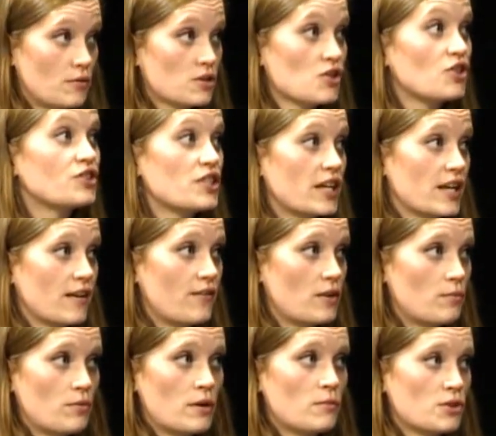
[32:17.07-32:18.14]
resulting in the
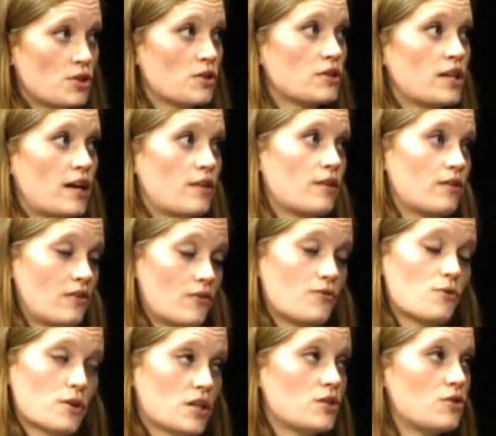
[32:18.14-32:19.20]
premature deaths of
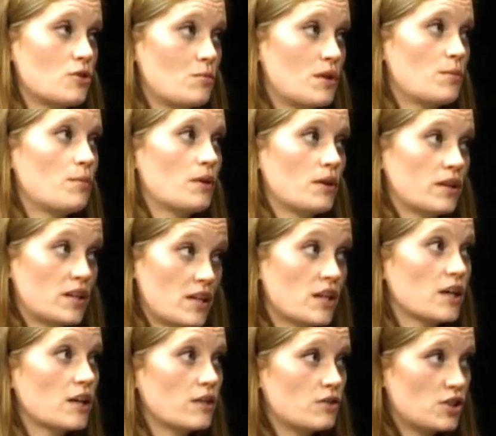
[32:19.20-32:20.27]
42 people a year,